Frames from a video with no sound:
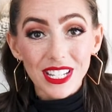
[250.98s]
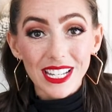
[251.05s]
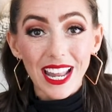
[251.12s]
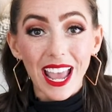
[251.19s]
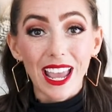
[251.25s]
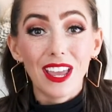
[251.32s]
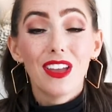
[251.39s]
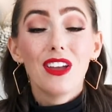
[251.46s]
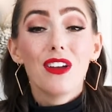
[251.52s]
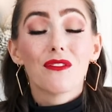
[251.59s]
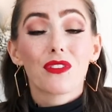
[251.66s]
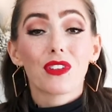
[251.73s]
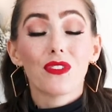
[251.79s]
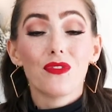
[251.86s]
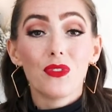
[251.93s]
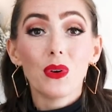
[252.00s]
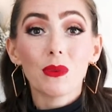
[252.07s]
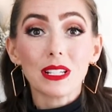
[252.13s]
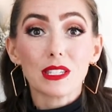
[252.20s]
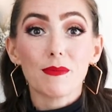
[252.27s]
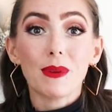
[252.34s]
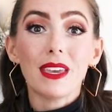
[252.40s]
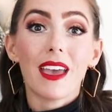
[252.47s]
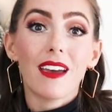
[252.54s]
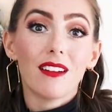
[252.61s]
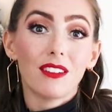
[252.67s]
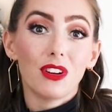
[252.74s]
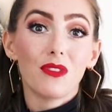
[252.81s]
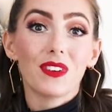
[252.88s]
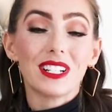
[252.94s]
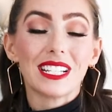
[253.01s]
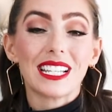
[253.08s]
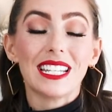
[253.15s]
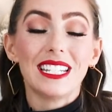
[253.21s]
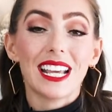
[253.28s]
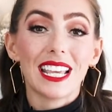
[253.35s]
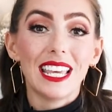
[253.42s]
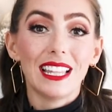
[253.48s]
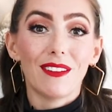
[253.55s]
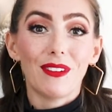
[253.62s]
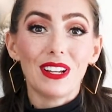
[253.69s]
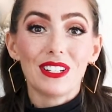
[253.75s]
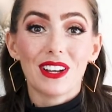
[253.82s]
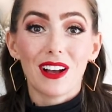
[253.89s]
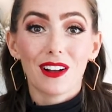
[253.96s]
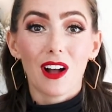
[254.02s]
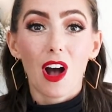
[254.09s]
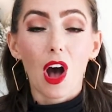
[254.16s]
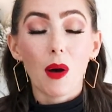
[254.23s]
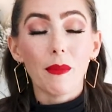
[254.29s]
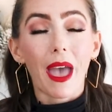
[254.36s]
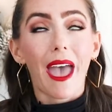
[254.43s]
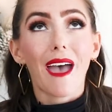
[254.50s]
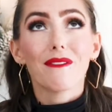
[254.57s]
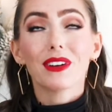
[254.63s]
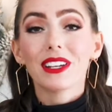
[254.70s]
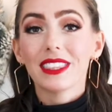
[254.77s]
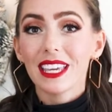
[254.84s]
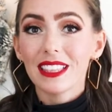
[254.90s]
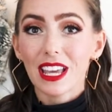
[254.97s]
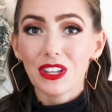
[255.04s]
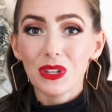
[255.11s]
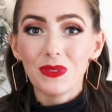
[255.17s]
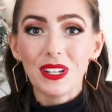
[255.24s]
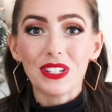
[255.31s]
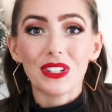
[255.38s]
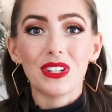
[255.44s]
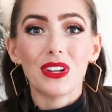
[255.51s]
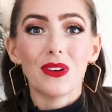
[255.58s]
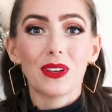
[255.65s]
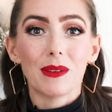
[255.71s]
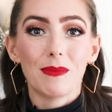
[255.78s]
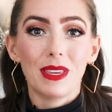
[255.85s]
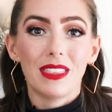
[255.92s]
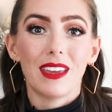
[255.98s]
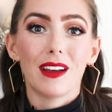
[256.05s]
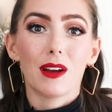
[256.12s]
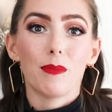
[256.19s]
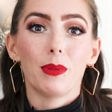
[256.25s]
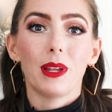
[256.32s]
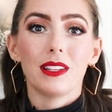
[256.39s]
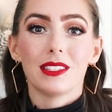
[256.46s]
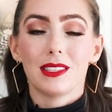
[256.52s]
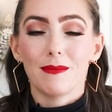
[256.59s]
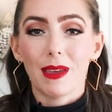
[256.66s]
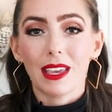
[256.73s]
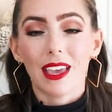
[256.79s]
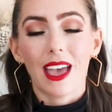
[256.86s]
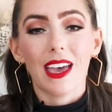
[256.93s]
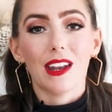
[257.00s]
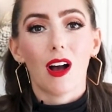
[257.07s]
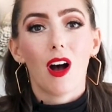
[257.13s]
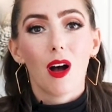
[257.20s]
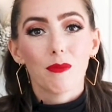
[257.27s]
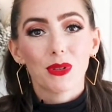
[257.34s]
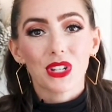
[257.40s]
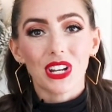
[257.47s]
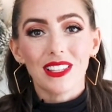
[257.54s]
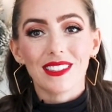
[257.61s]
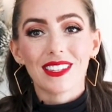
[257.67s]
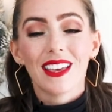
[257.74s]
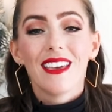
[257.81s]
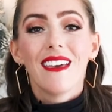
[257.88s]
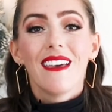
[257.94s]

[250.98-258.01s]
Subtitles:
today. For the full recipe, head on over to KentuckyLiving.com. Everything that you need to know can be there, plus the make ahead options.